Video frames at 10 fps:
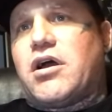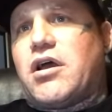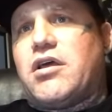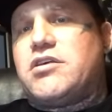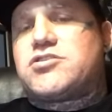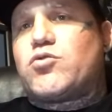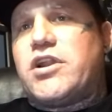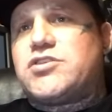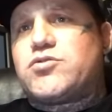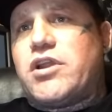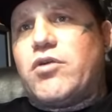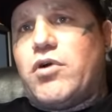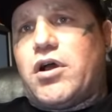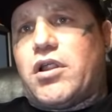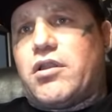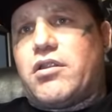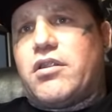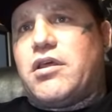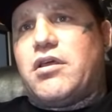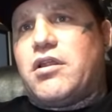It's 2021
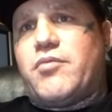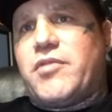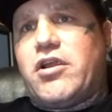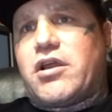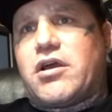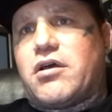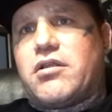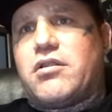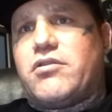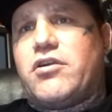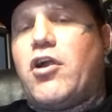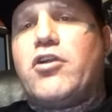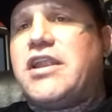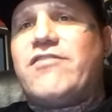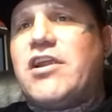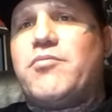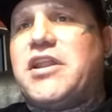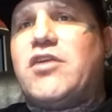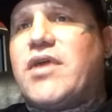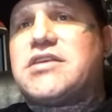in America. There aren't very
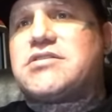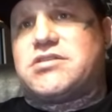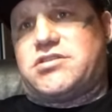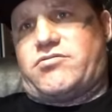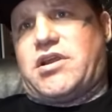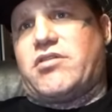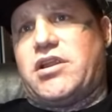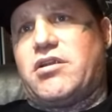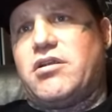many racists around